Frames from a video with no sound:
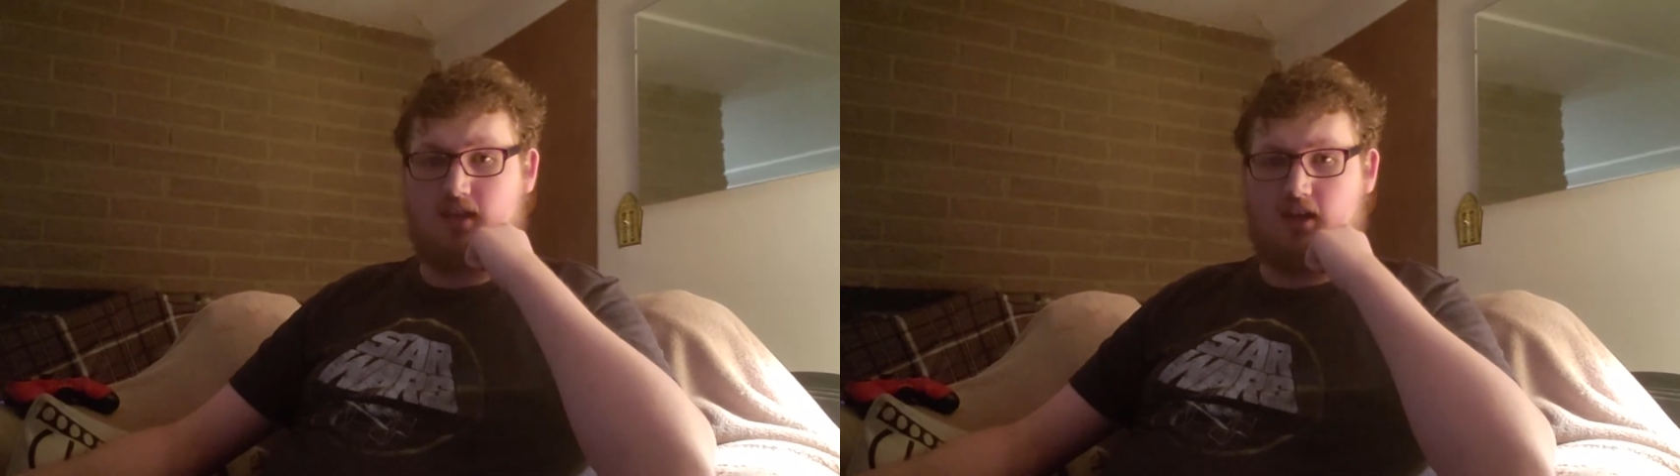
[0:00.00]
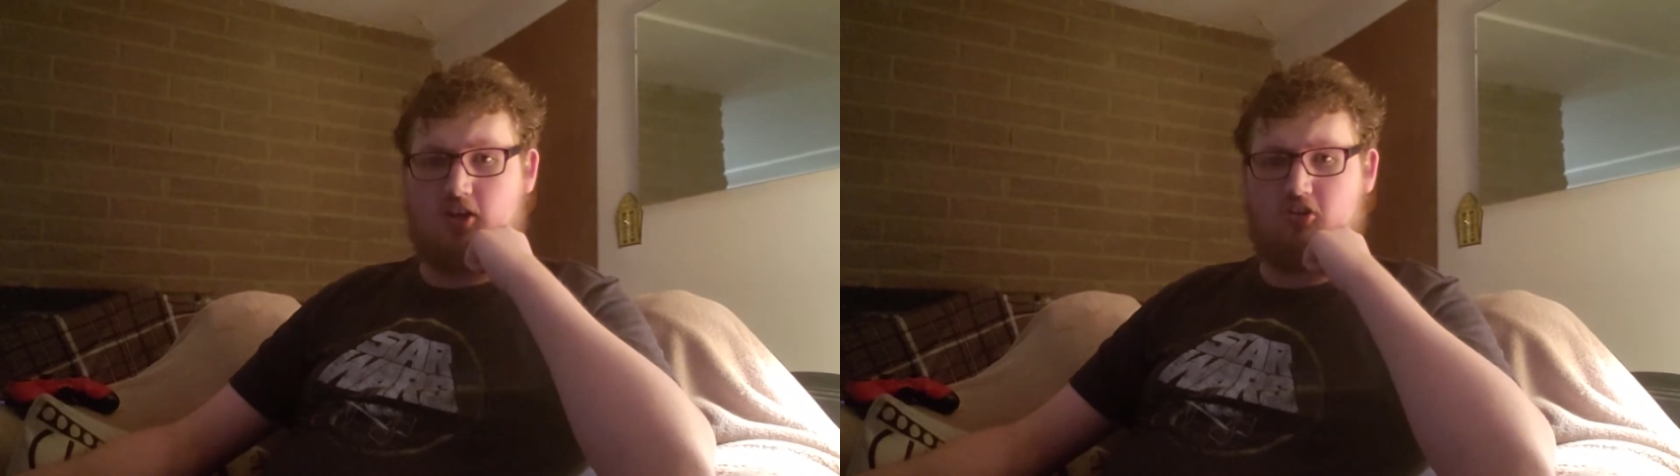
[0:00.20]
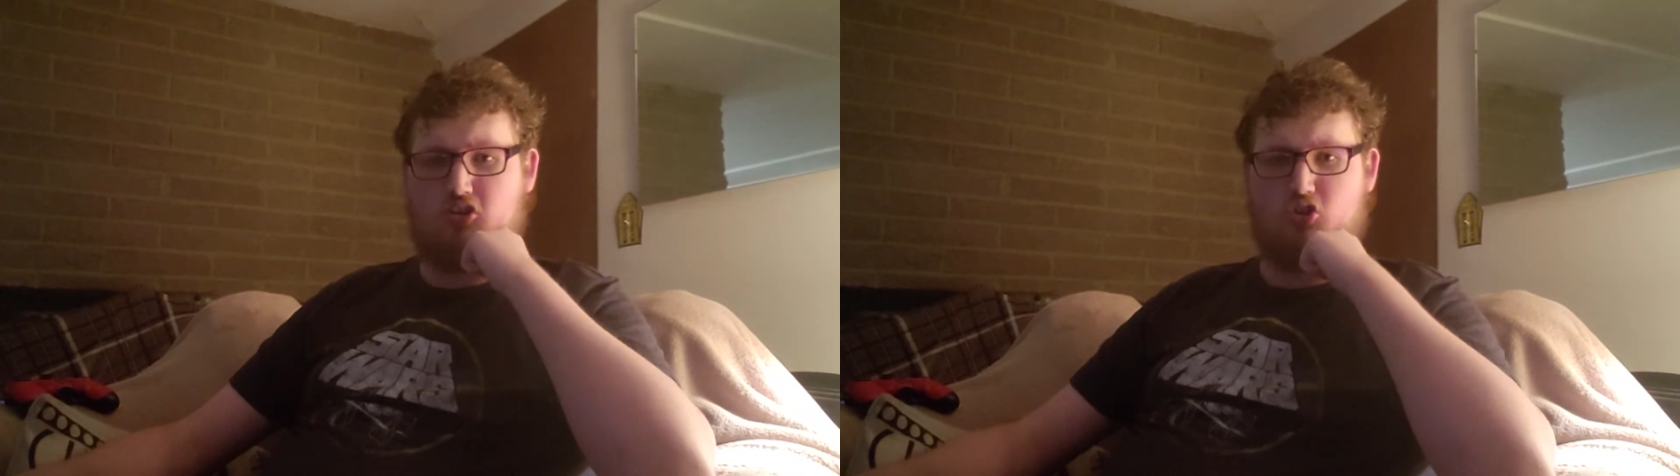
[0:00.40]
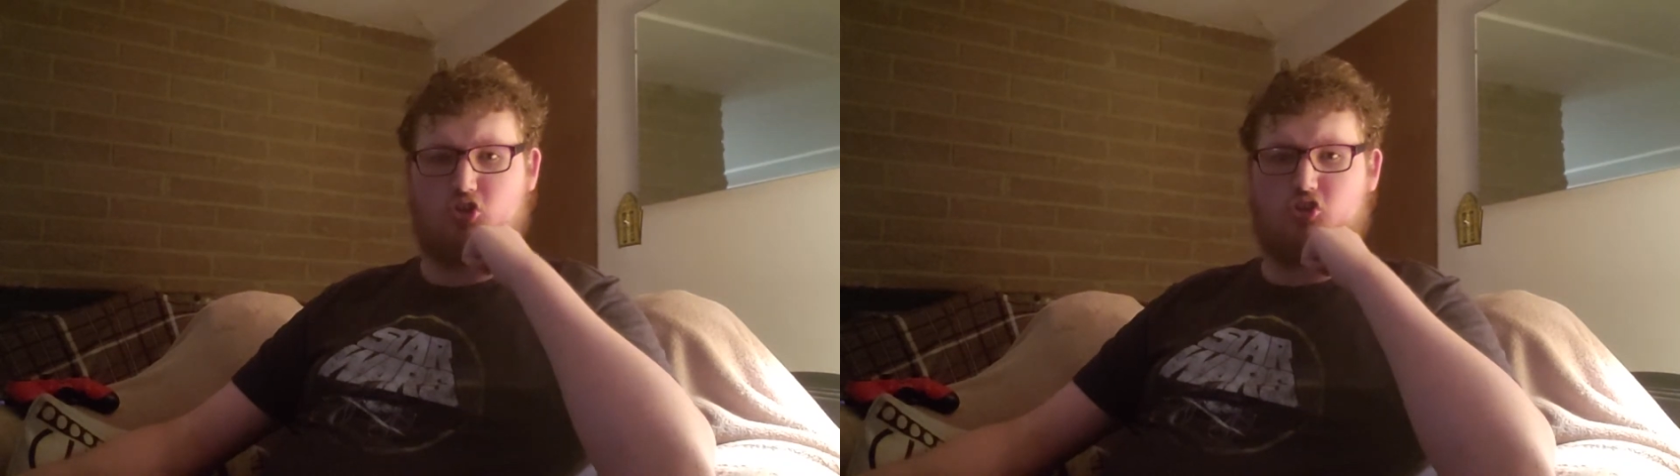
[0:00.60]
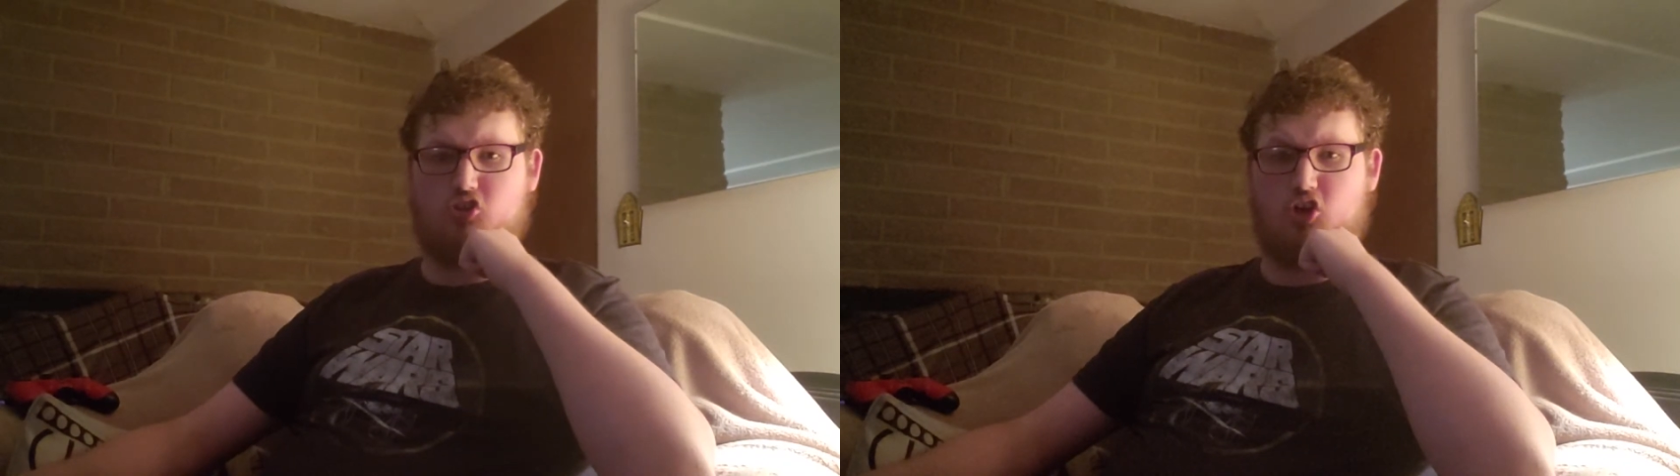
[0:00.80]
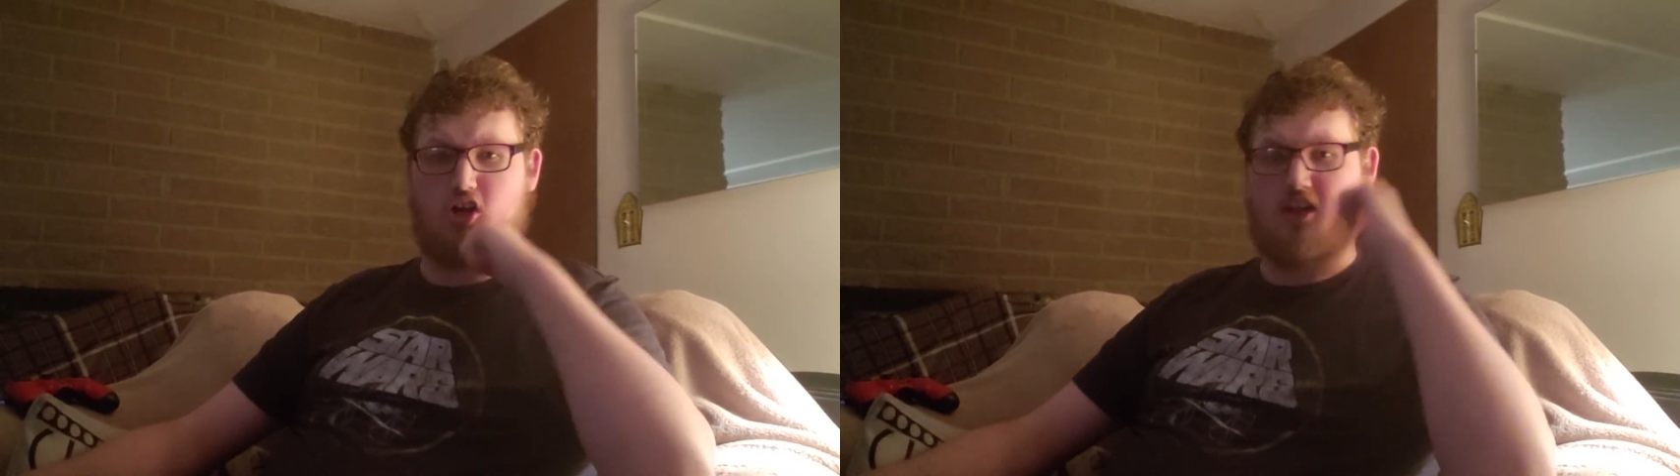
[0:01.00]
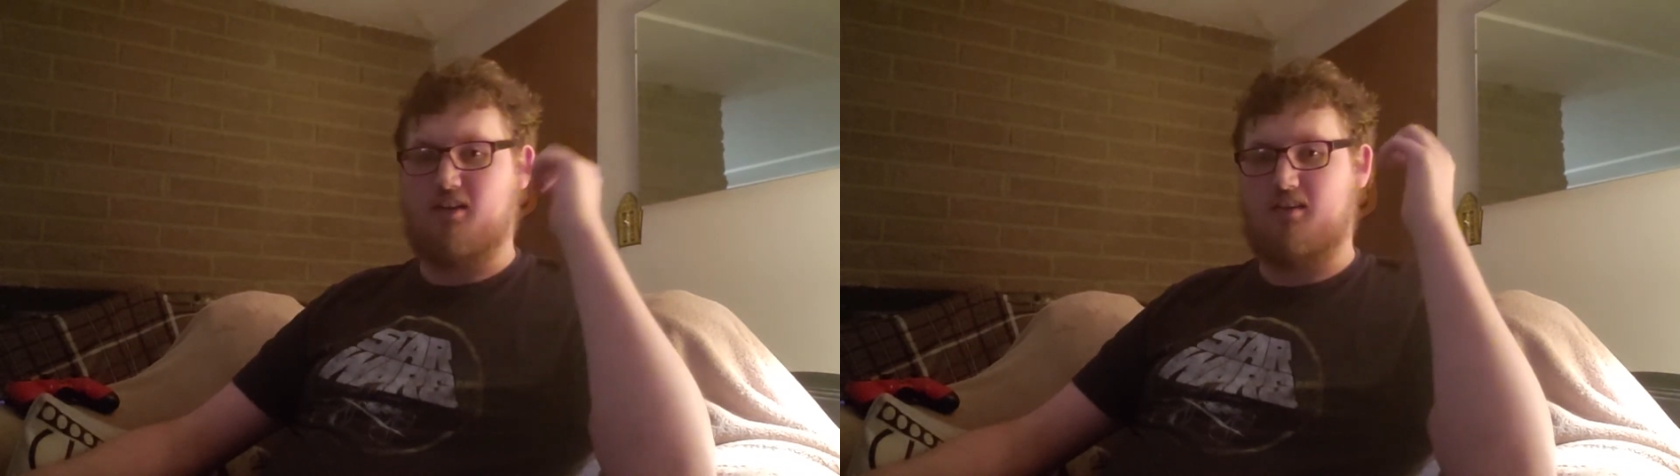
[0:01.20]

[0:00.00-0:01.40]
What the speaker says: that as they suck.